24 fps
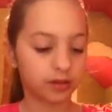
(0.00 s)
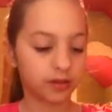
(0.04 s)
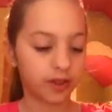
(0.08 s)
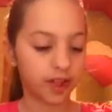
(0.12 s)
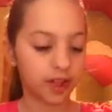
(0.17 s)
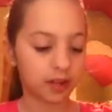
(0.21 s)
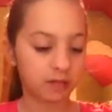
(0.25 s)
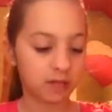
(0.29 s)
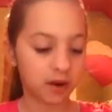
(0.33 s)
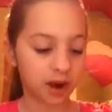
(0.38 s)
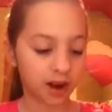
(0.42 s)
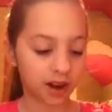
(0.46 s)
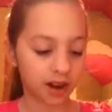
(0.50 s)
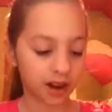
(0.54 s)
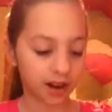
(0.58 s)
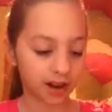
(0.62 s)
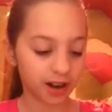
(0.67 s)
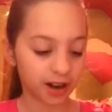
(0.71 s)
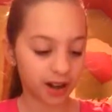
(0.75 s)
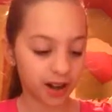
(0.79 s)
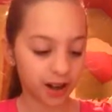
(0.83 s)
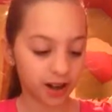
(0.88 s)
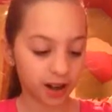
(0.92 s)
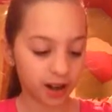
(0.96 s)
fell
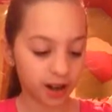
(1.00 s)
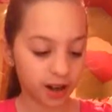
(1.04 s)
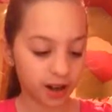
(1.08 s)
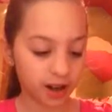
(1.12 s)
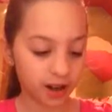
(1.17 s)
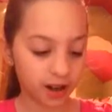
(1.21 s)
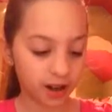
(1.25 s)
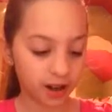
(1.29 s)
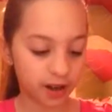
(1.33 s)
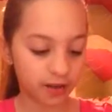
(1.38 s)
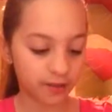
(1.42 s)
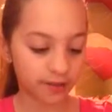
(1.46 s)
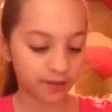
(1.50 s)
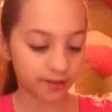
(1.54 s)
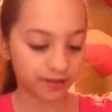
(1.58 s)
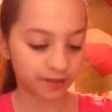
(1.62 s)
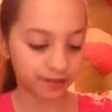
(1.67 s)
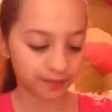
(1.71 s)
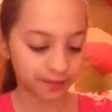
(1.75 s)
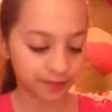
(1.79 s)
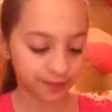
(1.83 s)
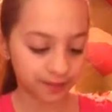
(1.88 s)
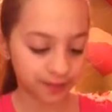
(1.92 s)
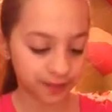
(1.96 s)
apart.
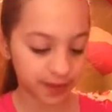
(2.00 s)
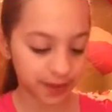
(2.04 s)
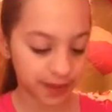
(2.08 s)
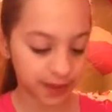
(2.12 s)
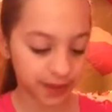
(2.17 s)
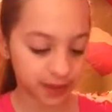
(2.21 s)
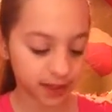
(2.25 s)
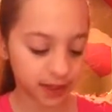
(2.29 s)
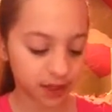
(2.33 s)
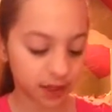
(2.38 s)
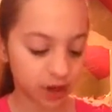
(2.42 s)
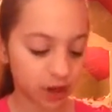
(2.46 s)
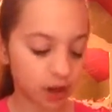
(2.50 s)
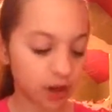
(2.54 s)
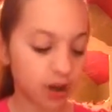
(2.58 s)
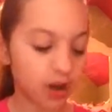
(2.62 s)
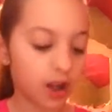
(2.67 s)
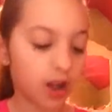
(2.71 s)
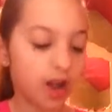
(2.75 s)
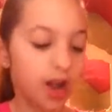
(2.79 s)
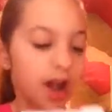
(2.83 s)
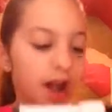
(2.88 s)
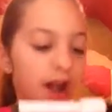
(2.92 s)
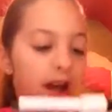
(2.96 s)
This
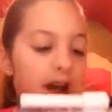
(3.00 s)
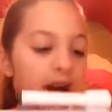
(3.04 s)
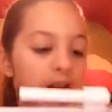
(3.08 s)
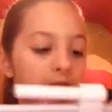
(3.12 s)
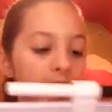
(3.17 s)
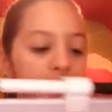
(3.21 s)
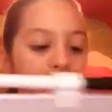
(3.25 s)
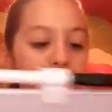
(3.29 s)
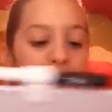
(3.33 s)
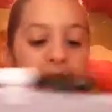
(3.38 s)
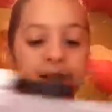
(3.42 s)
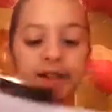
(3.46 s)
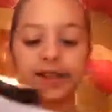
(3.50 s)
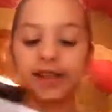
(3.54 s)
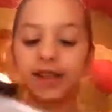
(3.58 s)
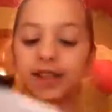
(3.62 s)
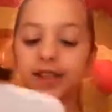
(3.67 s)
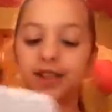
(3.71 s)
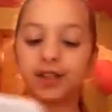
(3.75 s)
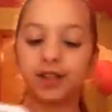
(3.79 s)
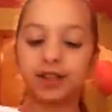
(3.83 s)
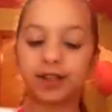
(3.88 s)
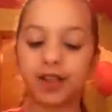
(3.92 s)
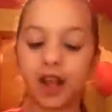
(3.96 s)
little Monday,
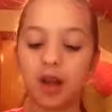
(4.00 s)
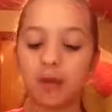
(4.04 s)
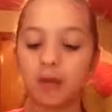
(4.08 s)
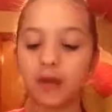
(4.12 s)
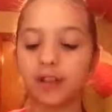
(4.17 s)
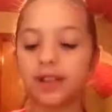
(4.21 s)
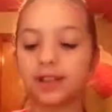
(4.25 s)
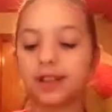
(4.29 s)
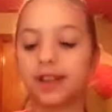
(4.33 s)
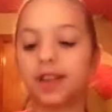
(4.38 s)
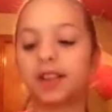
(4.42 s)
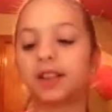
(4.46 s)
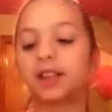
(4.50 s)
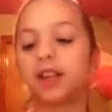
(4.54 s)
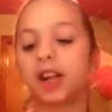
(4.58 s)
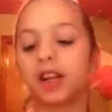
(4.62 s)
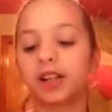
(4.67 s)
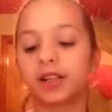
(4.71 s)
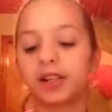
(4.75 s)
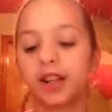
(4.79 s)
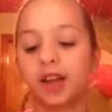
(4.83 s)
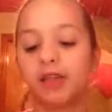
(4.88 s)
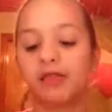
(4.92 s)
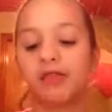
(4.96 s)
Tuesday, Wednesday,
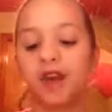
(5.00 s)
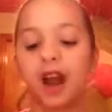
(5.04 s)
Thursday,